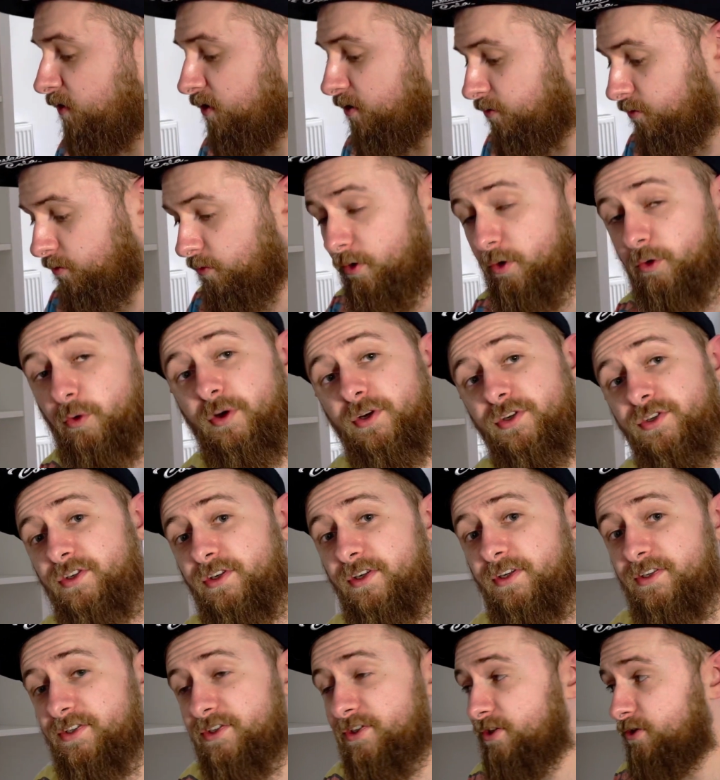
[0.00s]
The real question
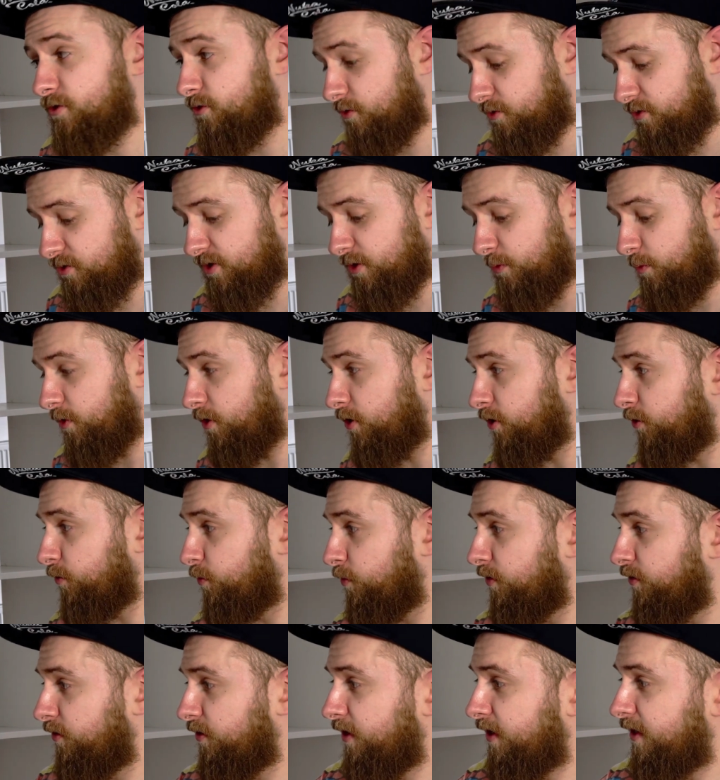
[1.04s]
is, does it work
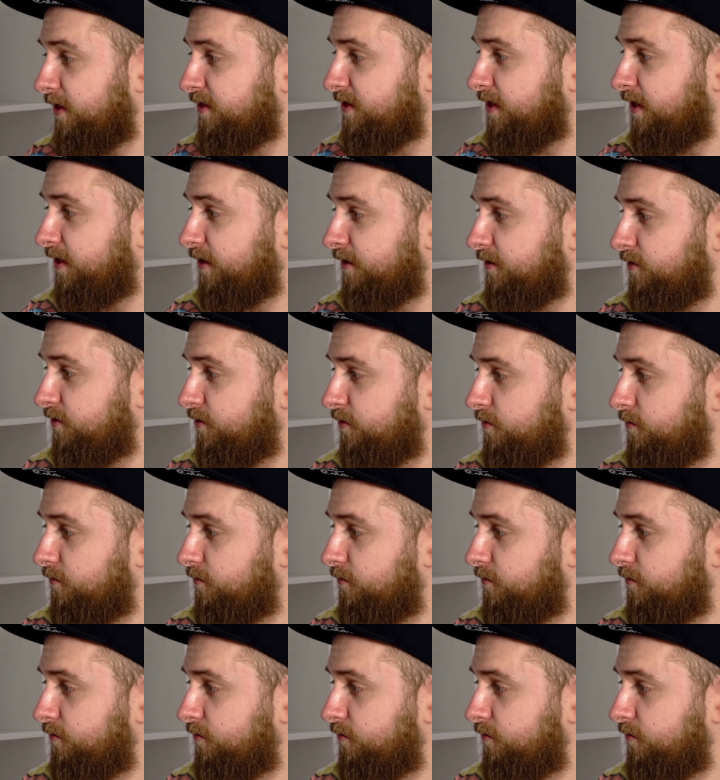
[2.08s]
with the AirTags?